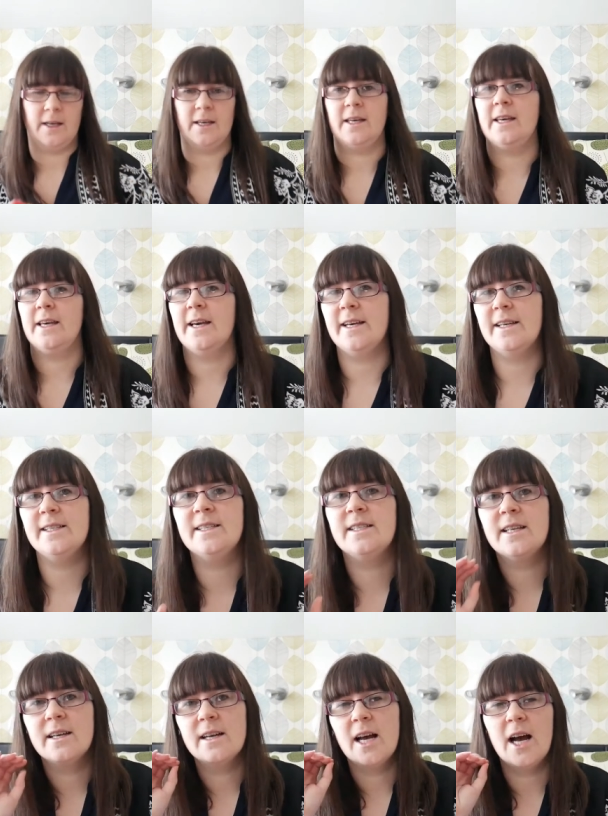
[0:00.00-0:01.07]
he
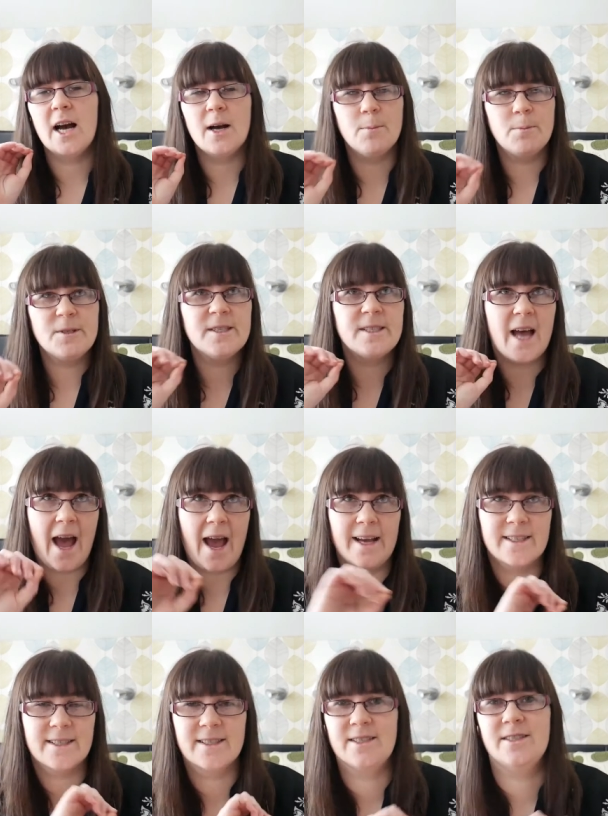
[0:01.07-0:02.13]
is
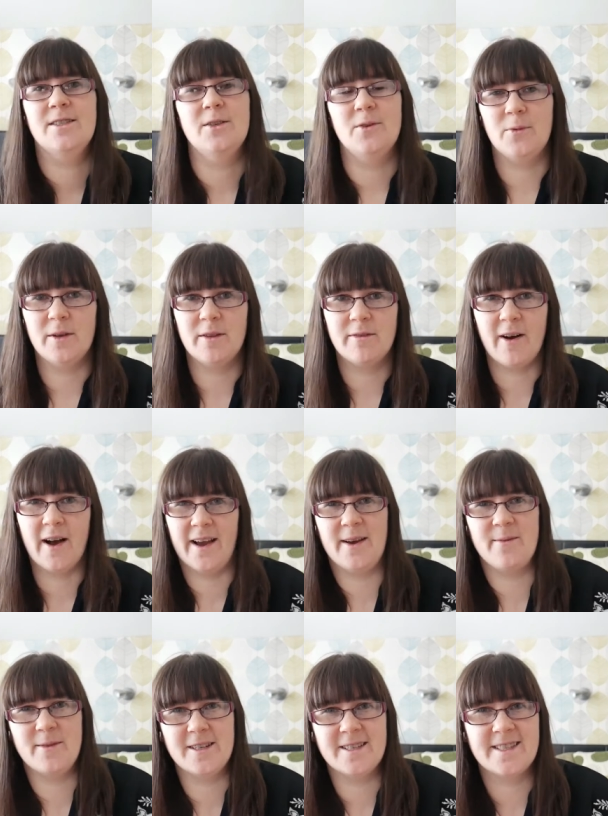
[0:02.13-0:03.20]
obsessed with
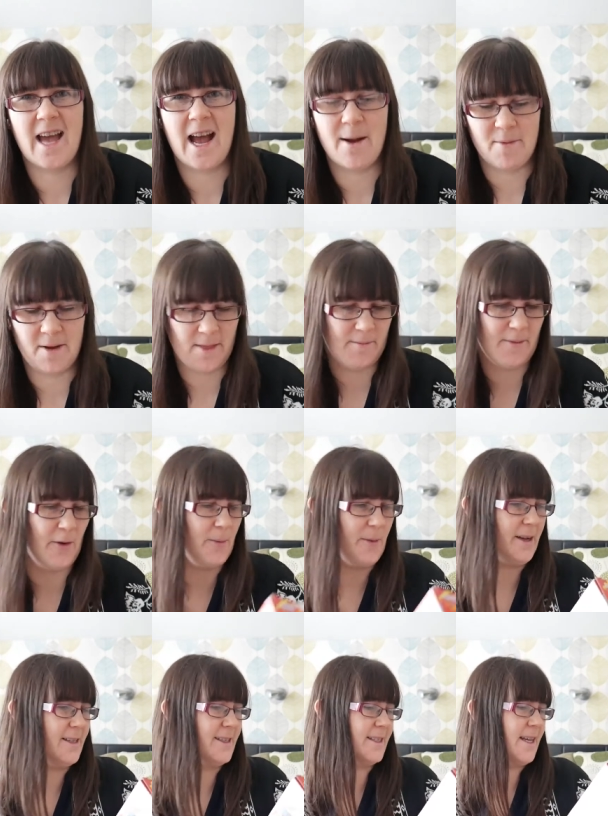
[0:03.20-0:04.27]
Fireman Sam at the
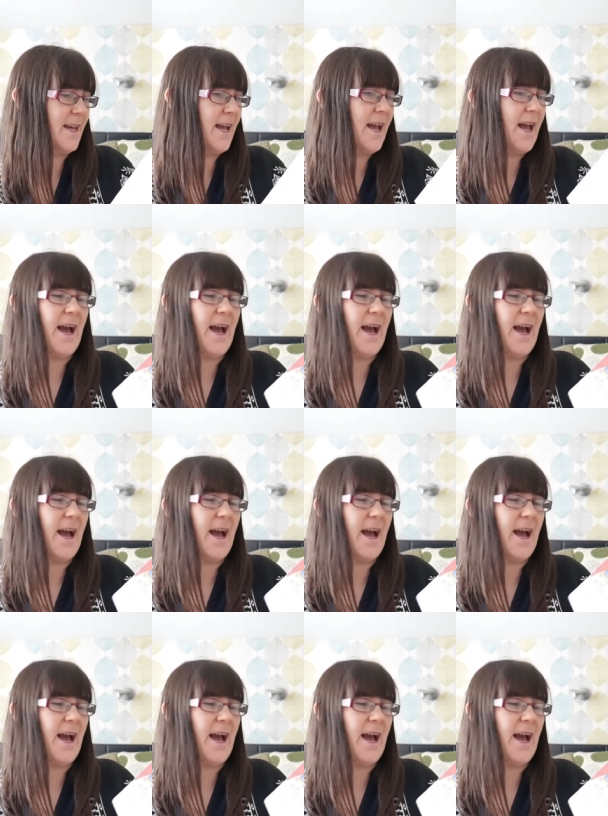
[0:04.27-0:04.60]
moment.